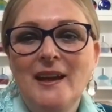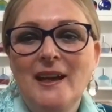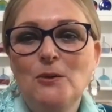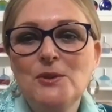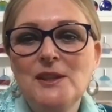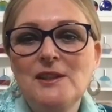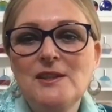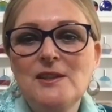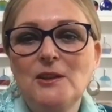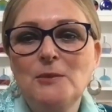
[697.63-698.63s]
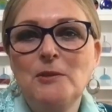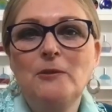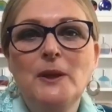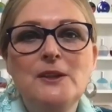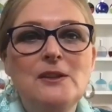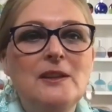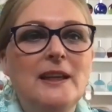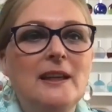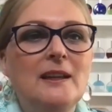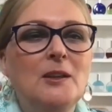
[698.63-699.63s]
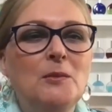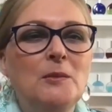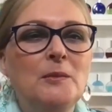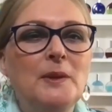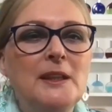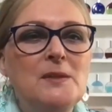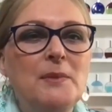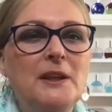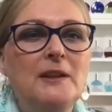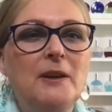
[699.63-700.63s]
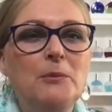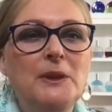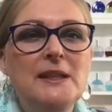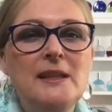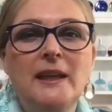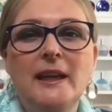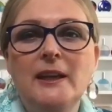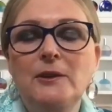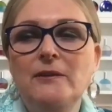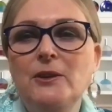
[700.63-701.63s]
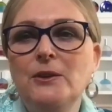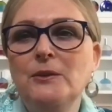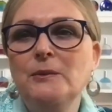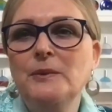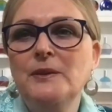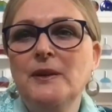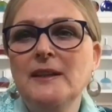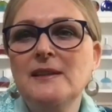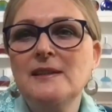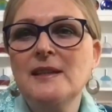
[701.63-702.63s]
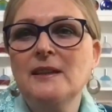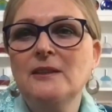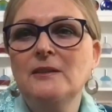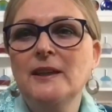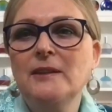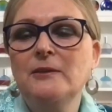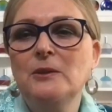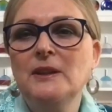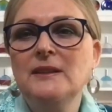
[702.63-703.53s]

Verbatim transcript: I also just sorry before I do that, um, it's better if I put us in gallery view, right? Is that correct for this?